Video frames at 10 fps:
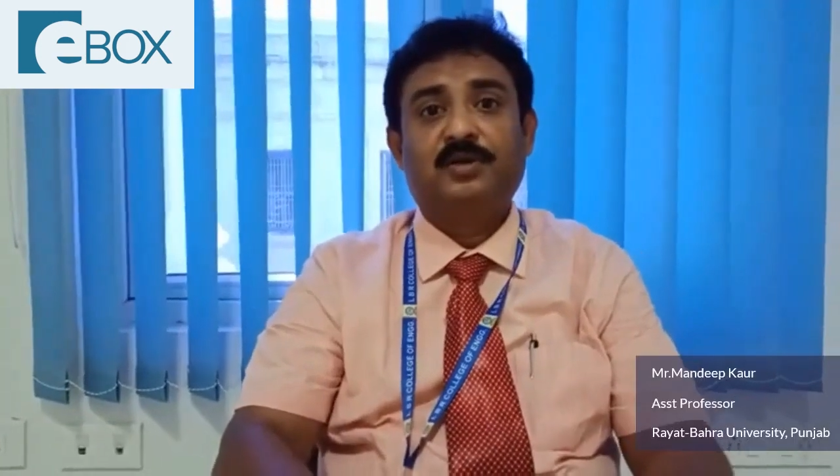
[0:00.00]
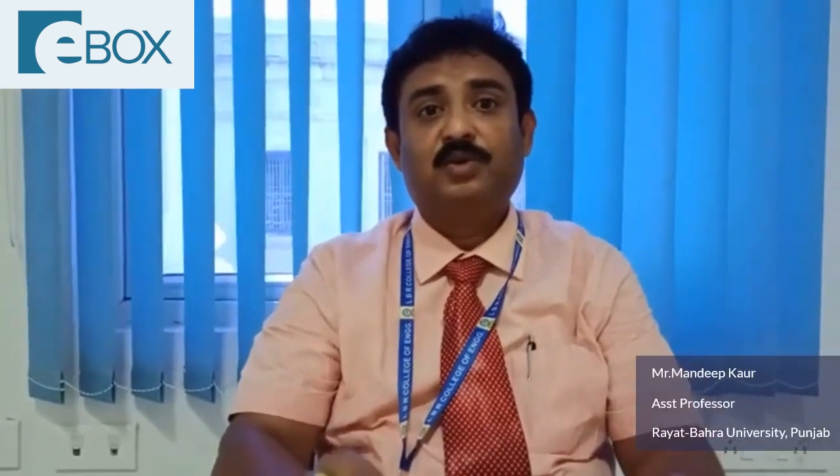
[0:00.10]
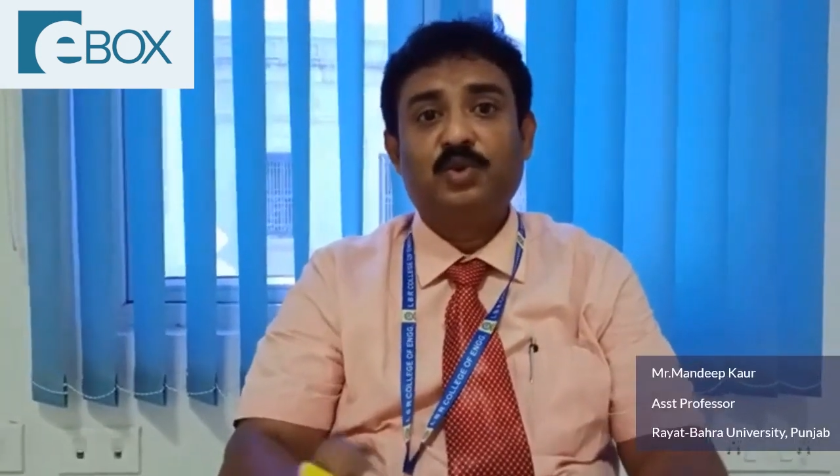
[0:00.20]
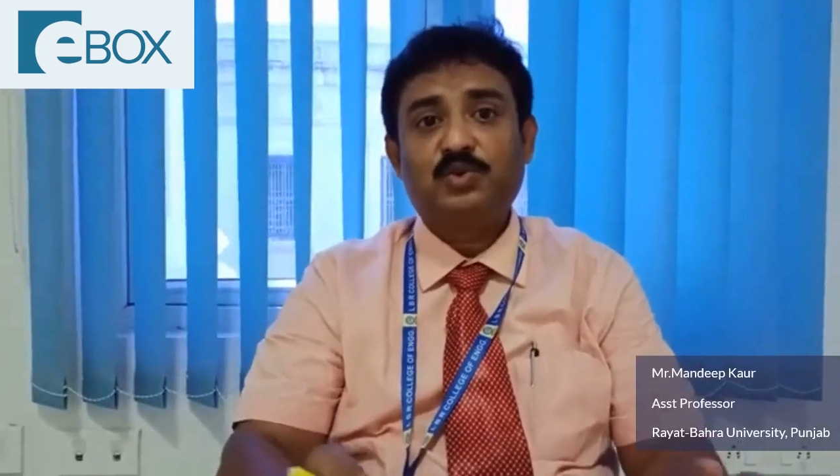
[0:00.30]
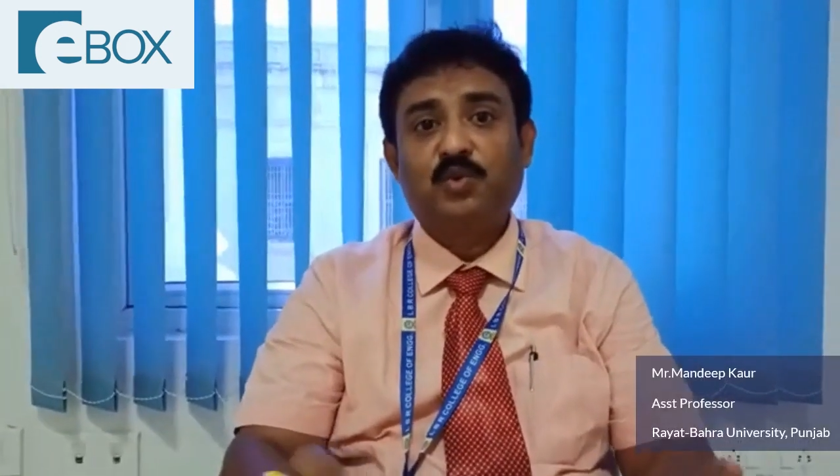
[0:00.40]

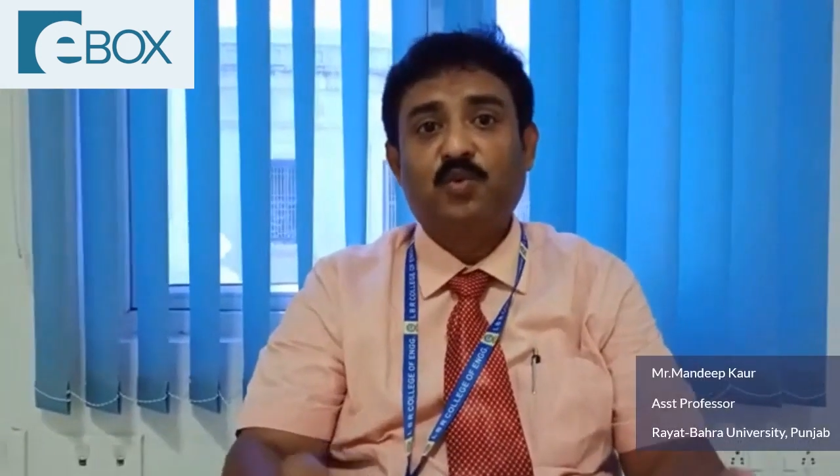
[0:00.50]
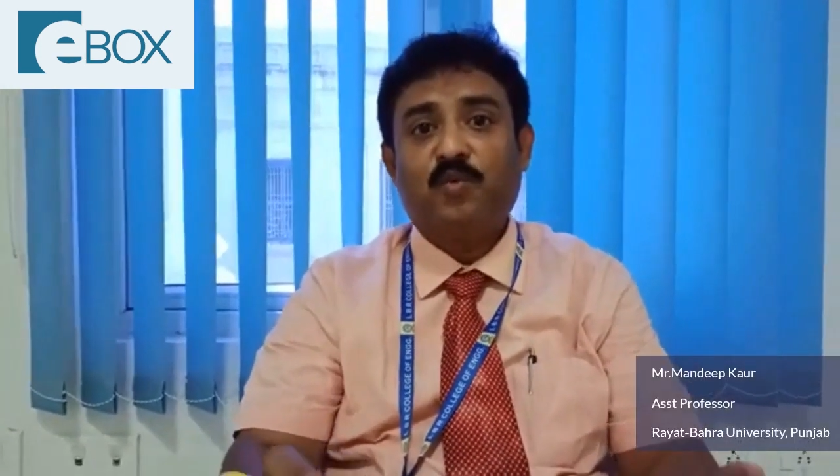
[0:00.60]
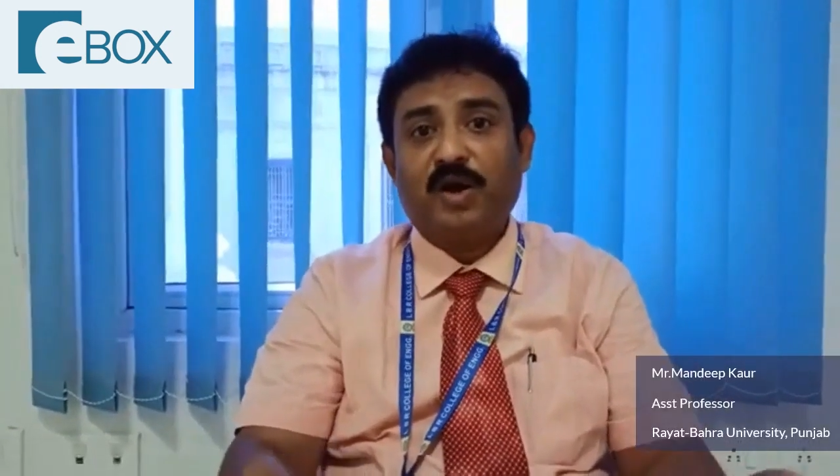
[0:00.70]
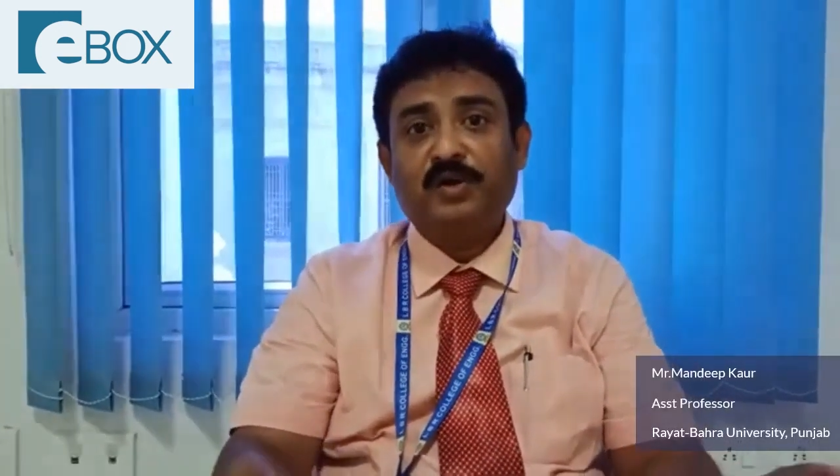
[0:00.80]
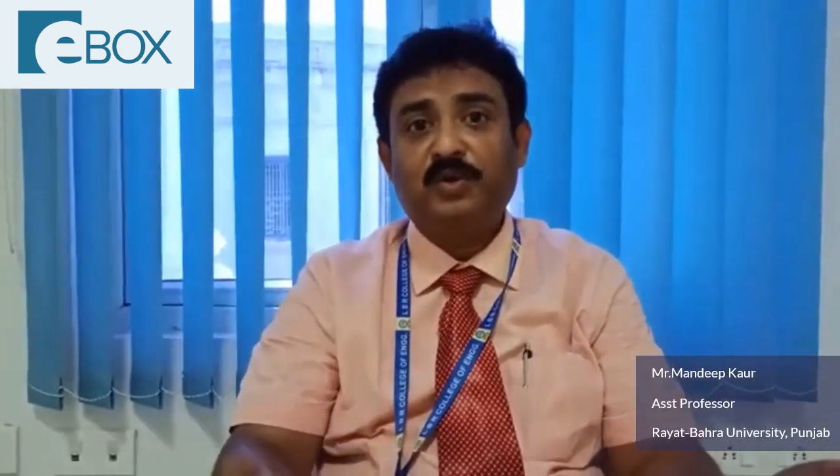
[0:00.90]
those who
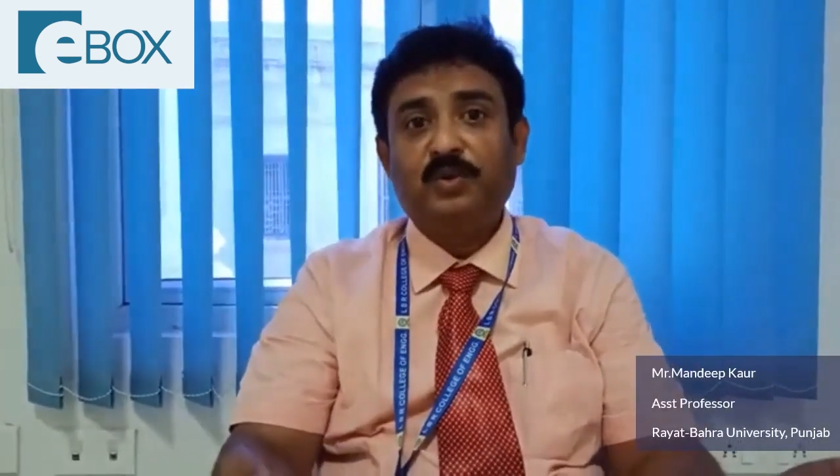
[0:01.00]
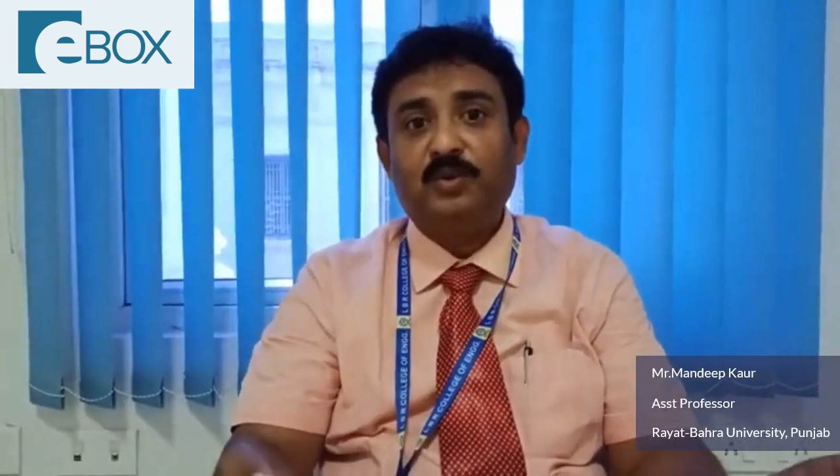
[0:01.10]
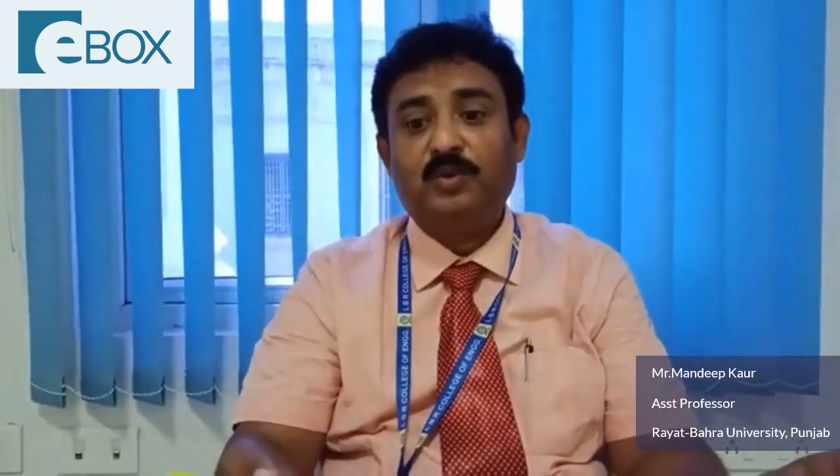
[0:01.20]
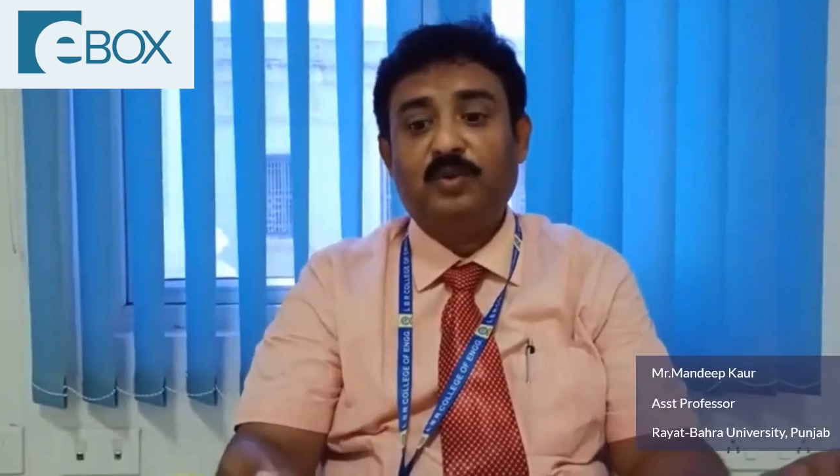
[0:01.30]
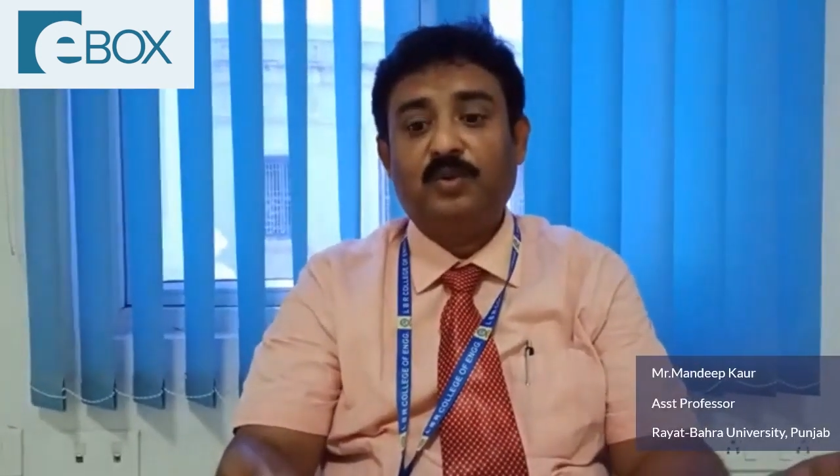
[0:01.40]
want
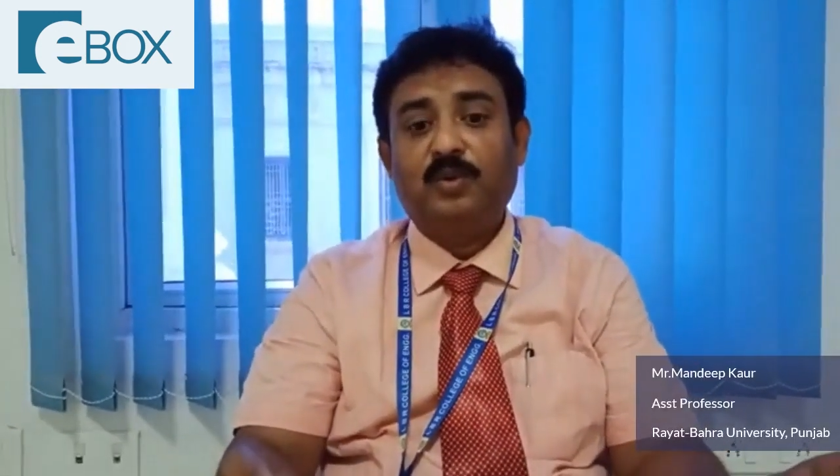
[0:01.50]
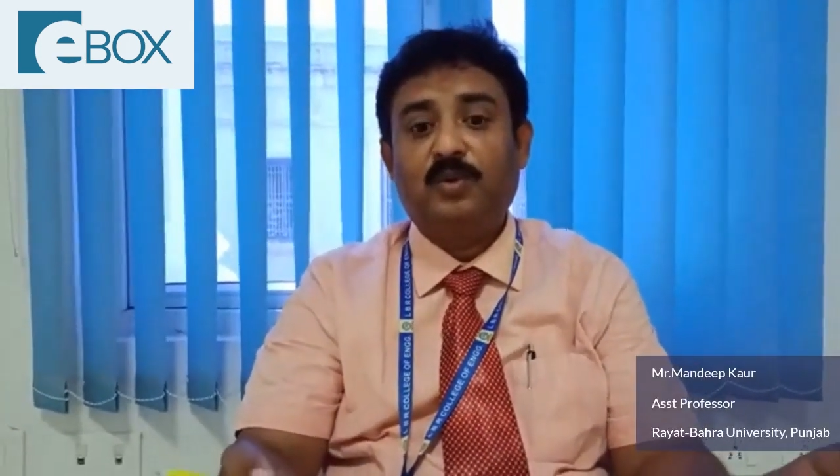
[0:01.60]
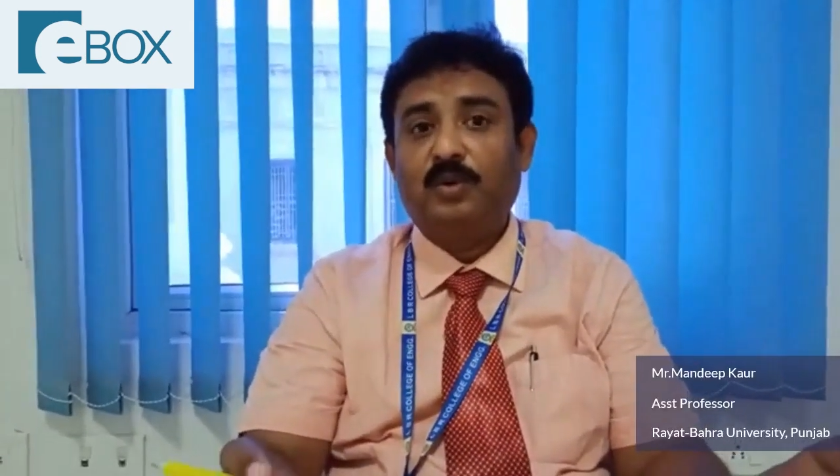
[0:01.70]
to